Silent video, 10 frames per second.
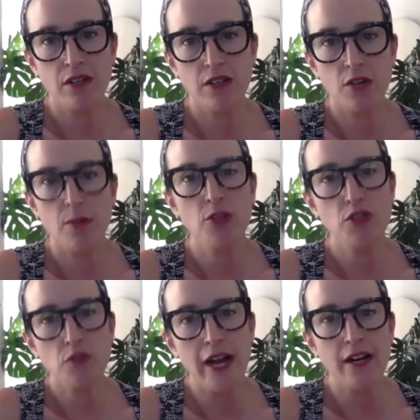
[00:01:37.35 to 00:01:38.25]

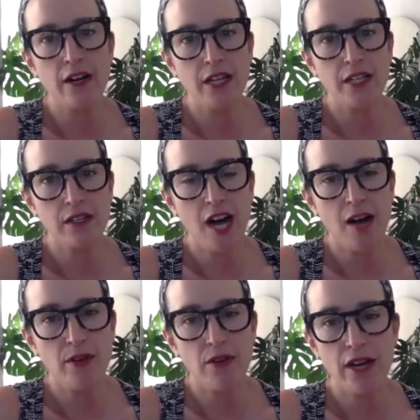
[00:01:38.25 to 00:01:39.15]
commercial writer, as a
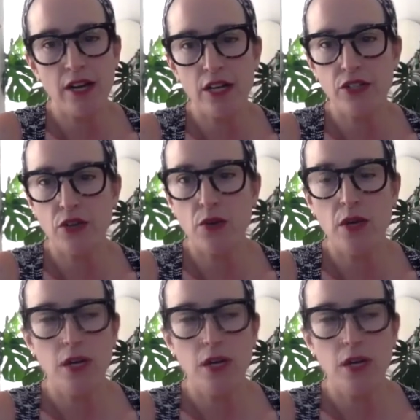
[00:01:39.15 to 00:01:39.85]
copywriter. So